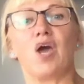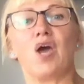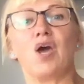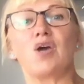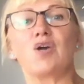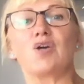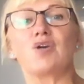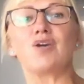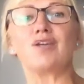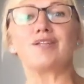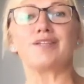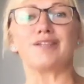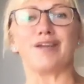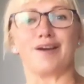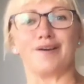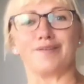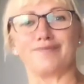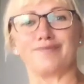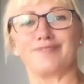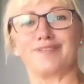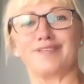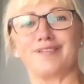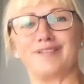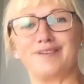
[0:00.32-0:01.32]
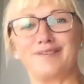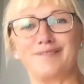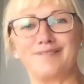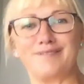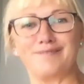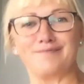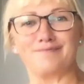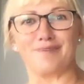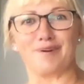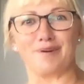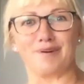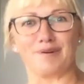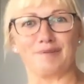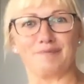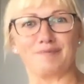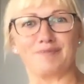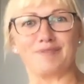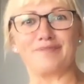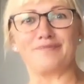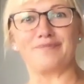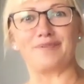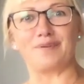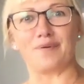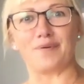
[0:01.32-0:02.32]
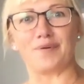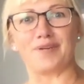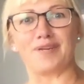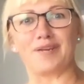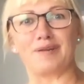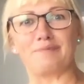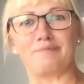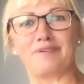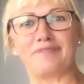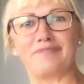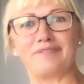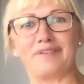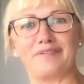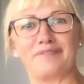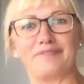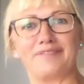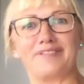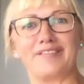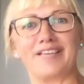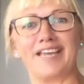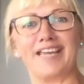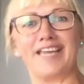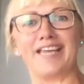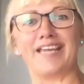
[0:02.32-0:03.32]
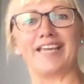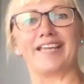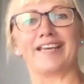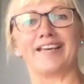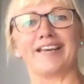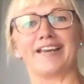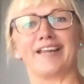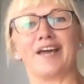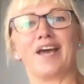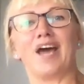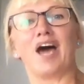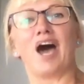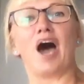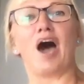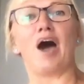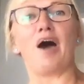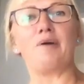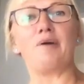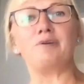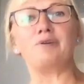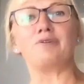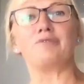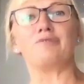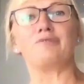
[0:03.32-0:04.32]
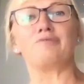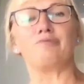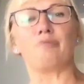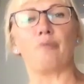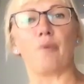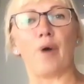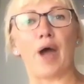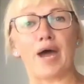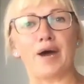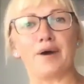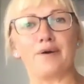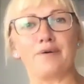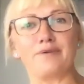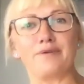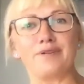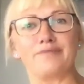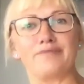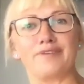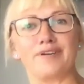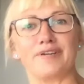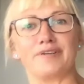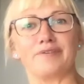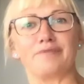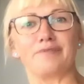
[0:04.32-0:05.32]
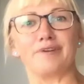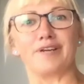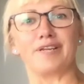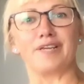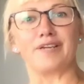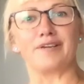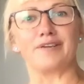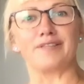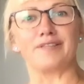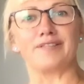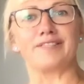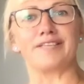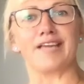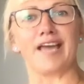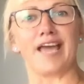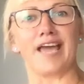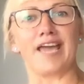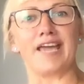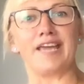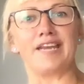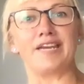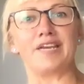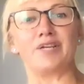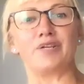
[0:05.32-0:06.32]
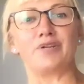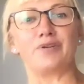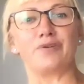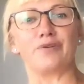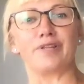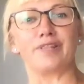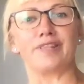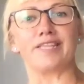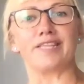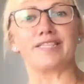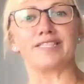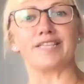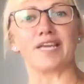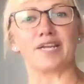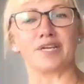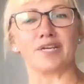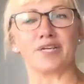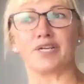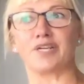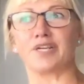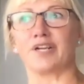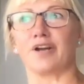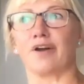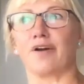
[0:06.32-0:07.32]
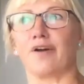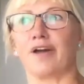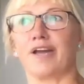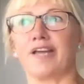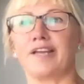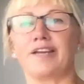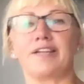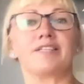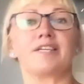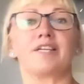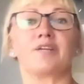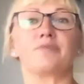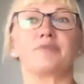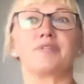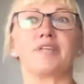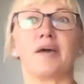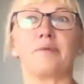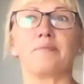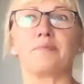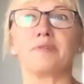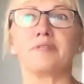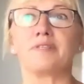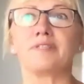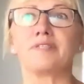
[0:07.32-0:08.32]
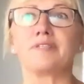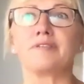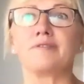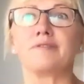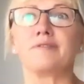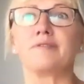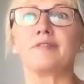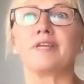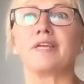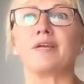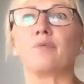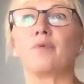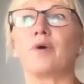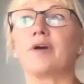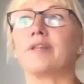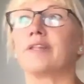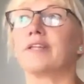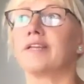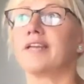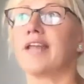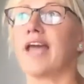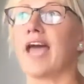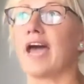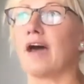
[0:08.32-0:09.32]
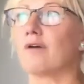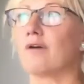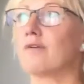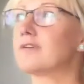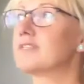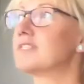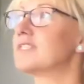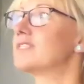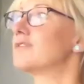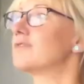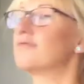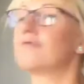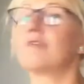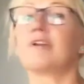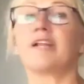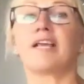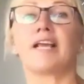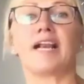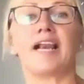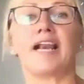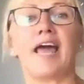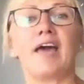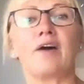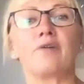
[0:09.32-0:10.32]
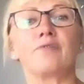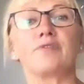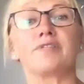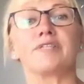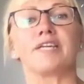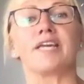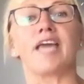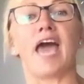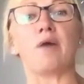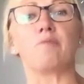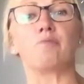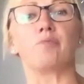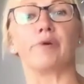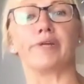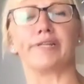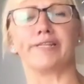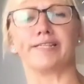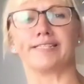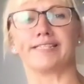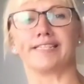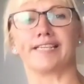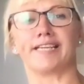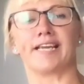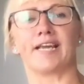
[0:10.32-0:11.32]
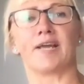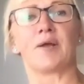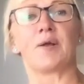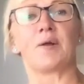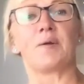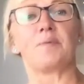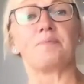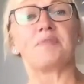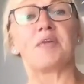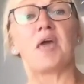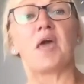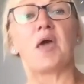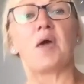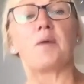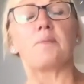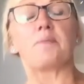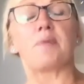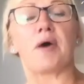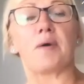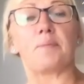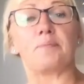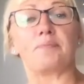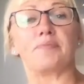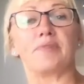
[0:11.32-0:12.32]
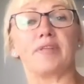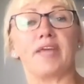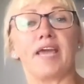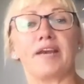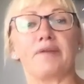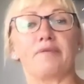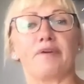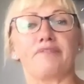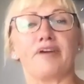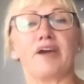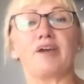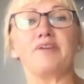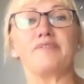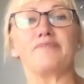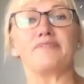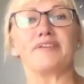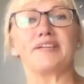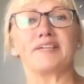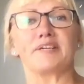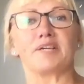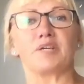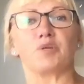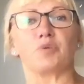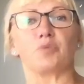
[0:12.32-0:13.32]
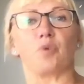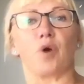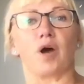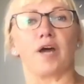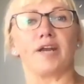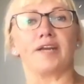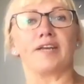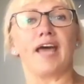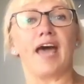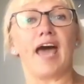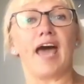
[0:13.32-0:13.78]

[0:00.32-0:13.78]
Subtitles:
Good afternoon and welcome to vlog number 15. I hope you're well, you've had a really good day and enjoyed the sunshine. I don't know what's happened to the weather now because it's gone really cloudy and windy. But anyway, I hope you've had a good one.